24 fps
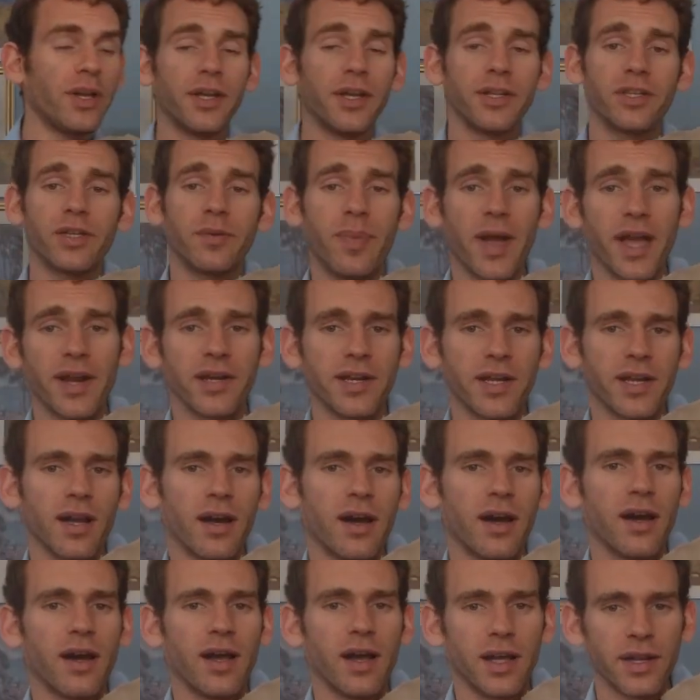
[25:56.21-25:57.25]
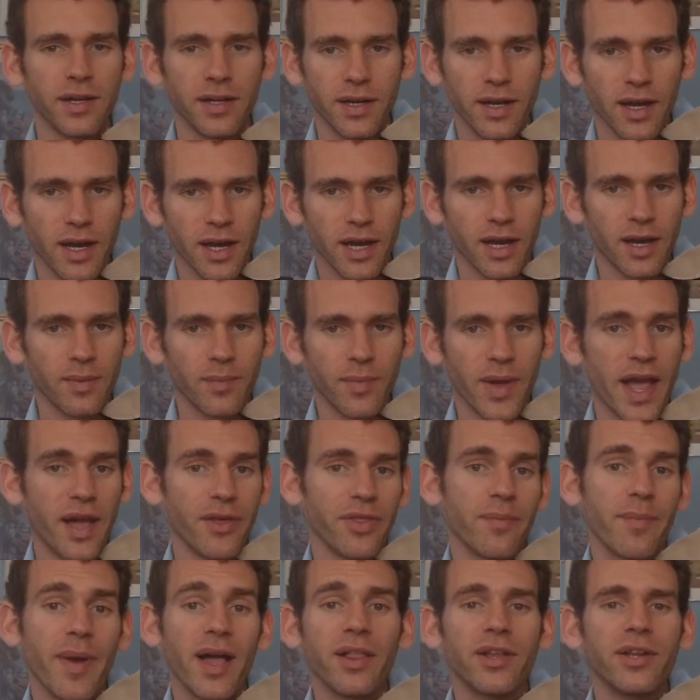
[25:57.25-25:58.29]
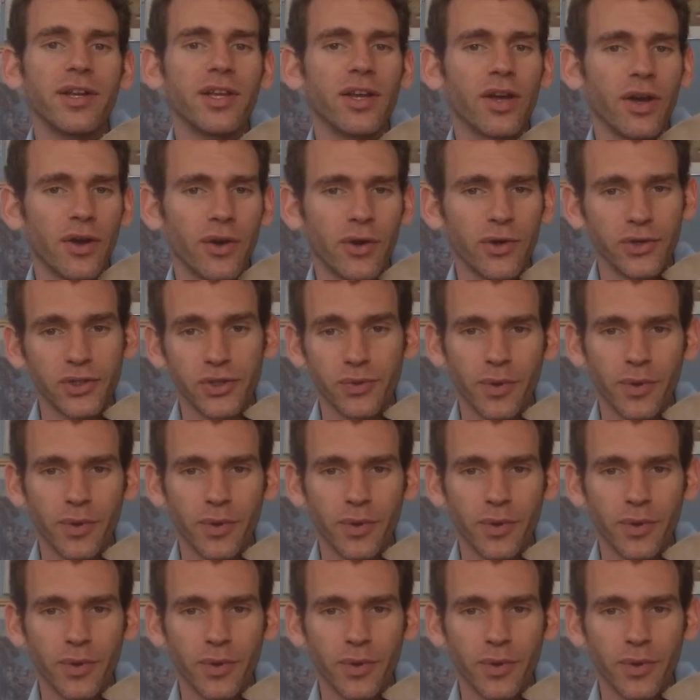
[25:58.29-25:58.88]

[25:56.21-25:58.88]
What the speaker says: depending on how the melody goes,